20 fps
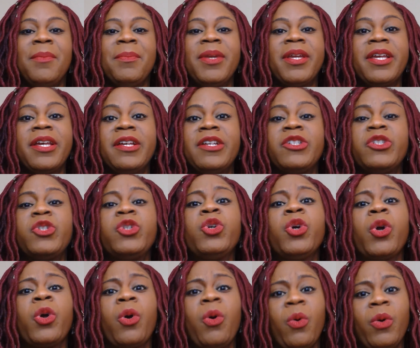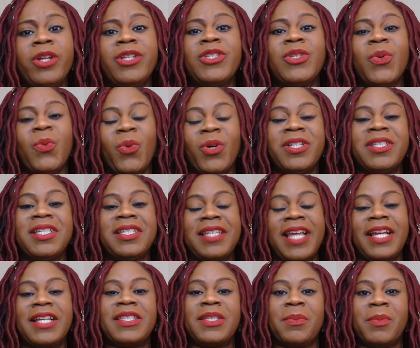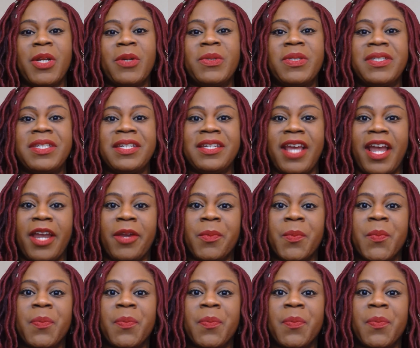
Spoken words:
because you're going to want to take some notes today.